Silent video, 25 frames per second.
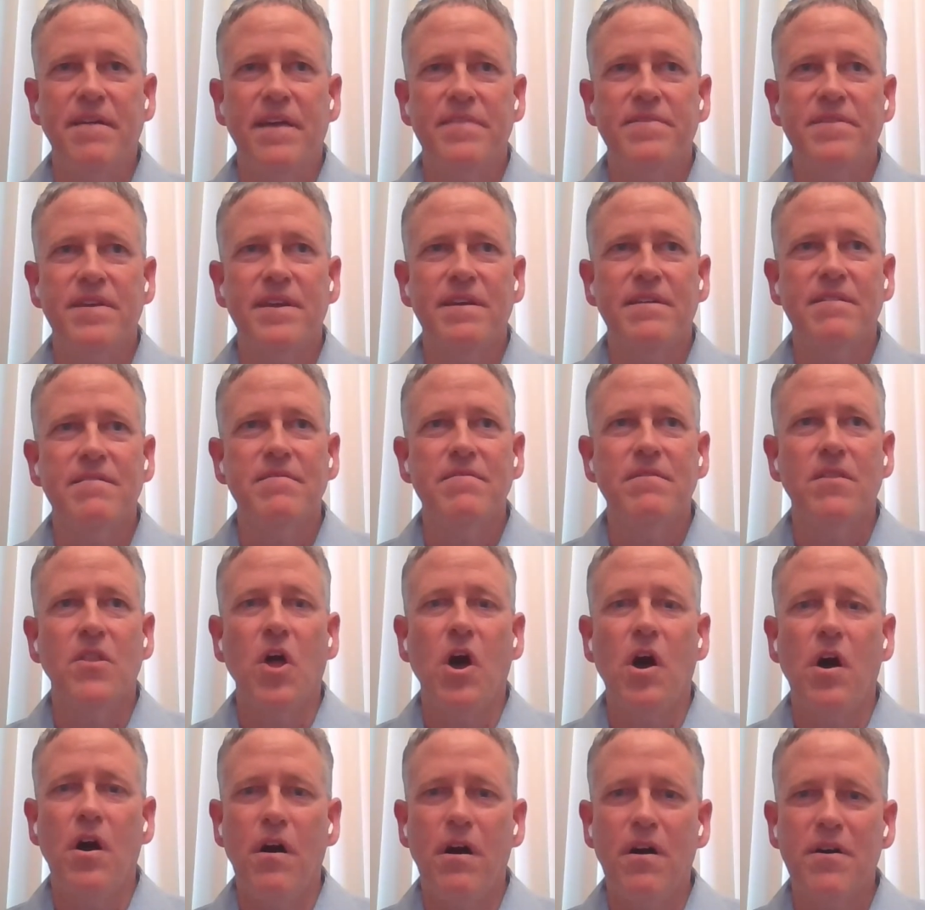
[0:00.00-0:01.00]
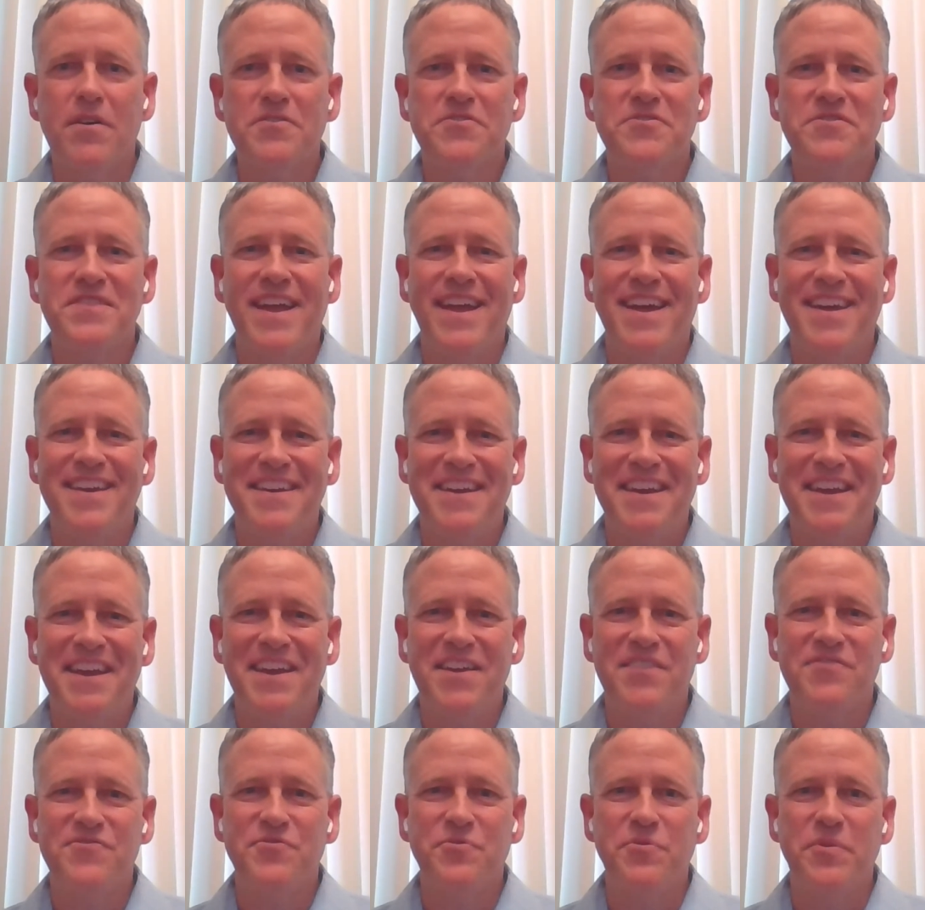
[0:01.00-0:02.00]
I think a long-standing
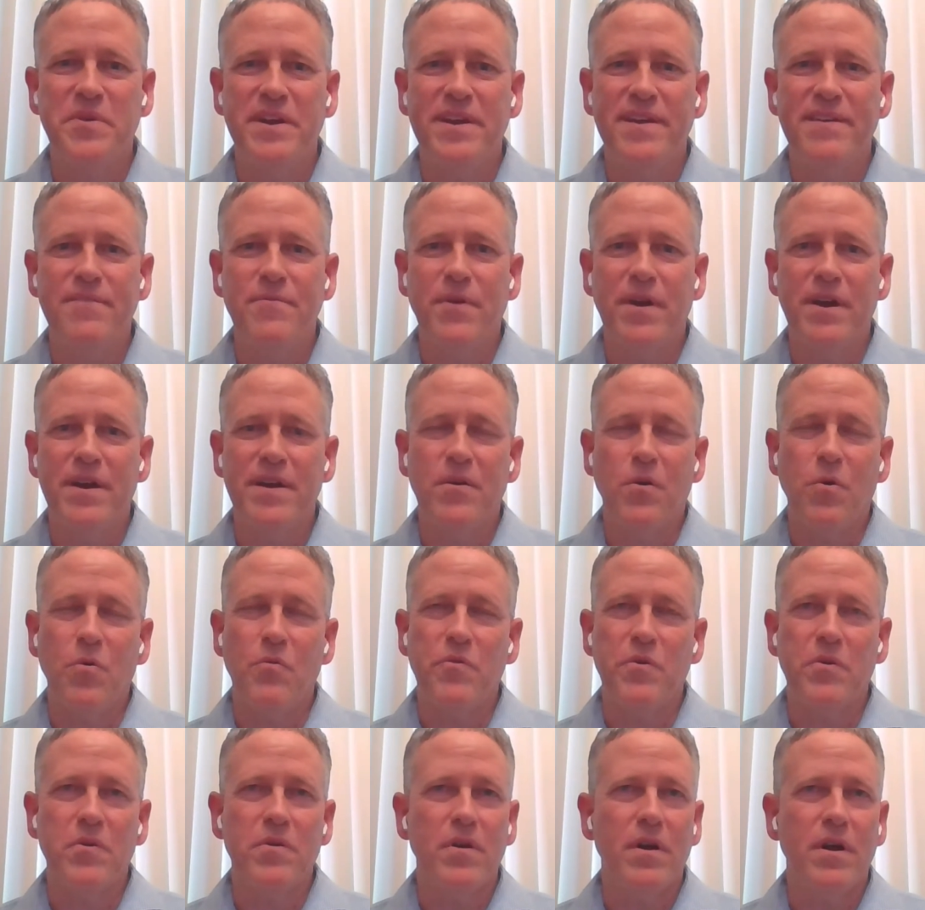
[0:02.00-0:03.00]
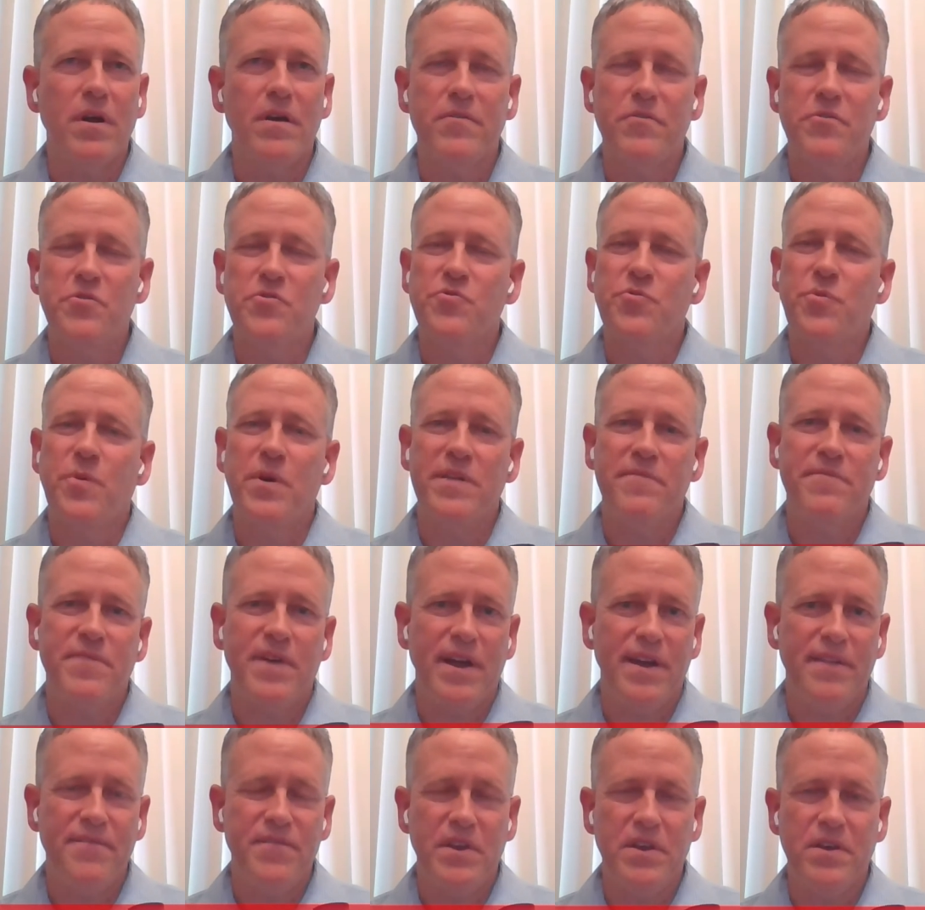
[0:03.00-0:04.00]
history, right, over
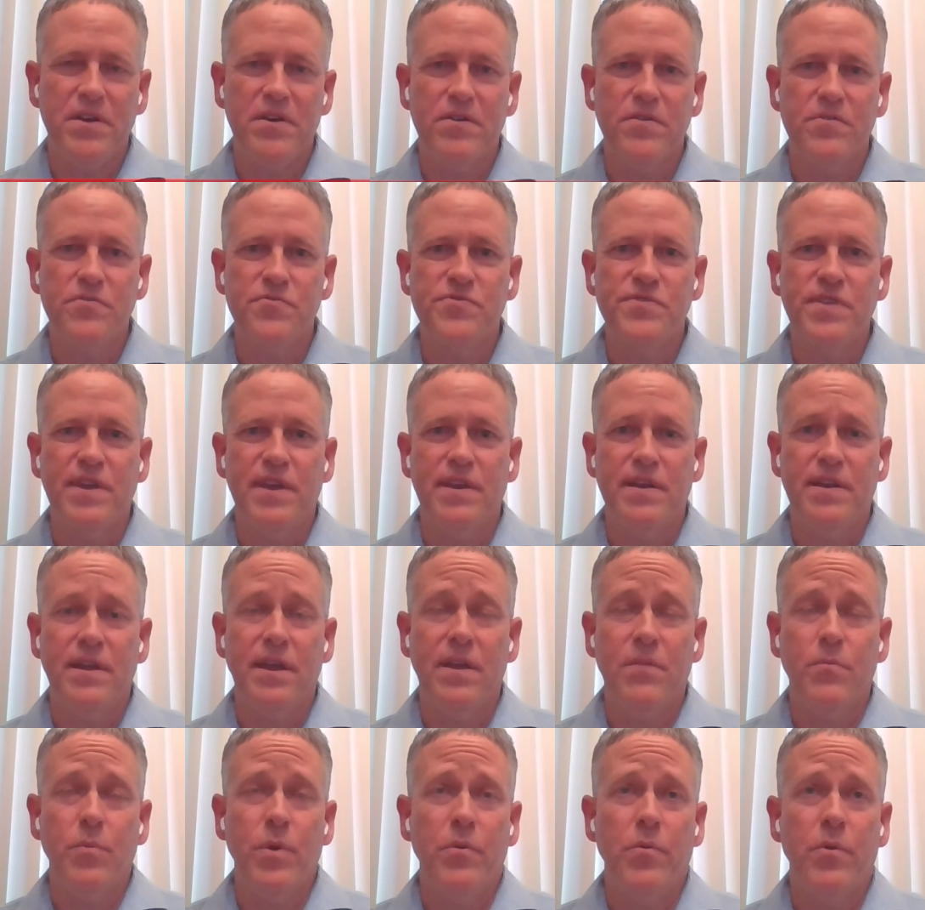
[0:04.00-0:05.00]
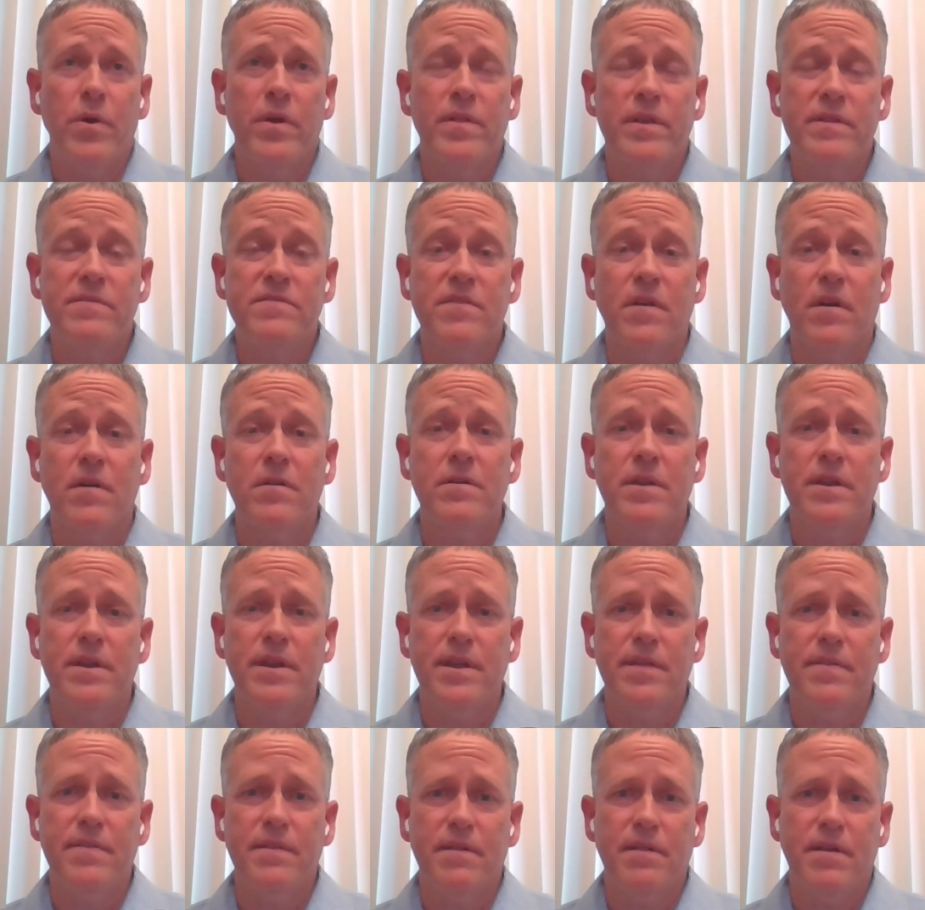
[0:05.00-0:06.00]
125 years, and we really started
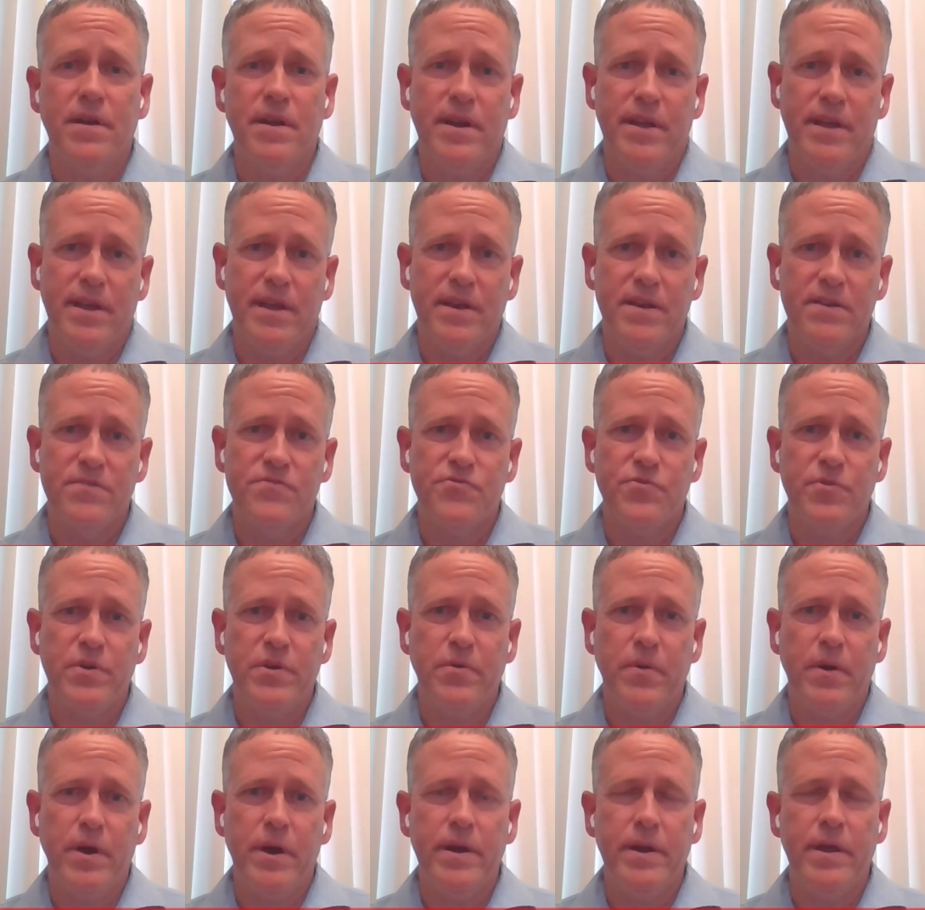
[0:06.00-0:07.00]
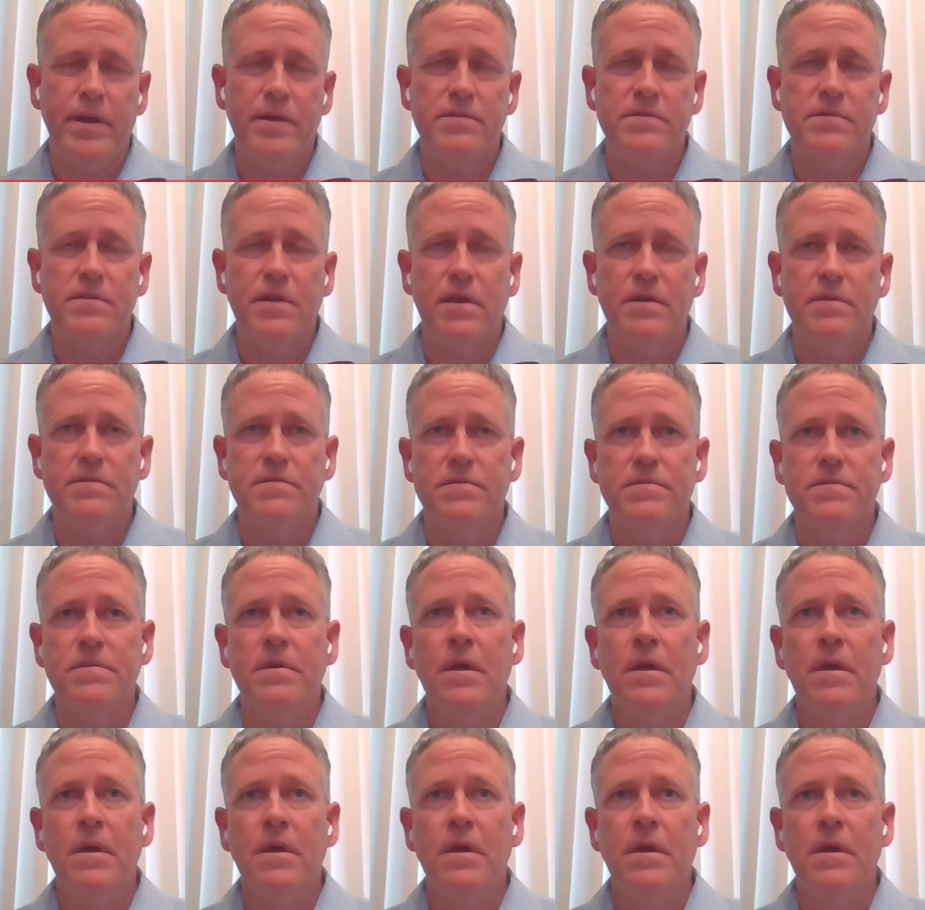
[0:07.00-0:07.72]
in the lighting industry, right, as